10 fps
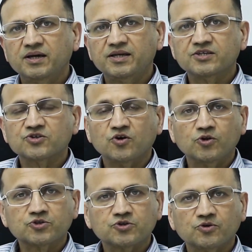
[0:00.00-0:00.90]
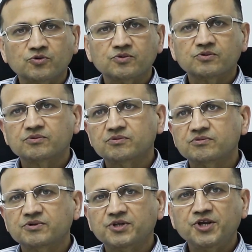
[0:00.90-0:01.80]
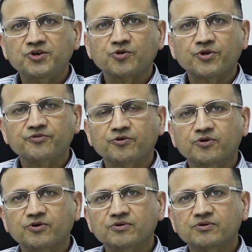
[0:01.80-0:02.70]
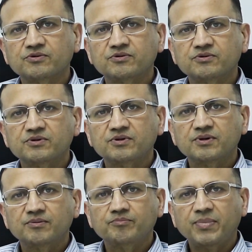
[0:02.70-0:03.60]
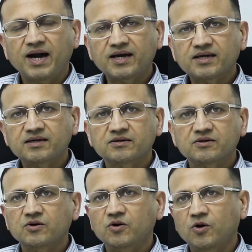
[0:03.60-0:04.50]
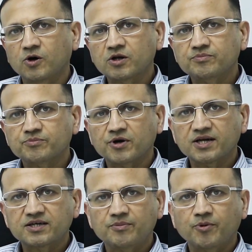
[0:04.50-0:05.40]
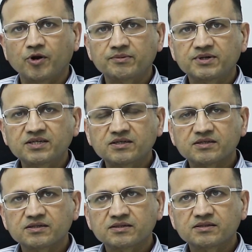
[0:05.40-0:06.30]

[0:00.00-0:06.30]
It is also T24 pack or product deployment,